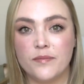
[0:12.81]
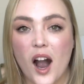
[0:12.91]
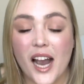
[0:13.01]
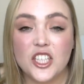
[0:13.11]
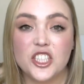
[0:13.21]

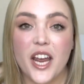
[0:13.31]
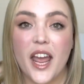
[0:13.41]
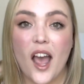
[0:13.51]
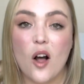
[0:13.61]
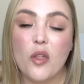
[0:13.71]
I share
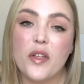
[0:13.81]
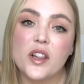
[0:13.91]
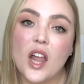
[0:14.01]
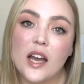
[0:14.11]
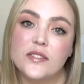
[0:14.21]
health and
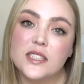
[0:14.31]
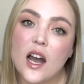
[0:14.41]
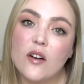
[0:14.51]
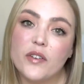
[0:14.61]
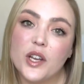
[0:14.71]

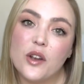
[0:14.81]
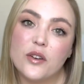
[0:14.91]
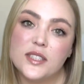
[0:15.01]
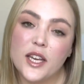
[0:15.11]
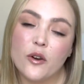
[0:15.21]
lifestyle
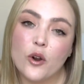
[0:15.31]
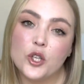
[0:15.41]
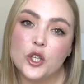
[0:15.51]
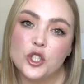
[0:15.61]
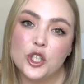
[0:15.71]
videos here on
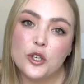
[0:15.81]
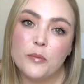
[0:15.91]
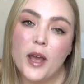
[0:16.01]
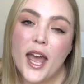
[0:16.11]
YouTube.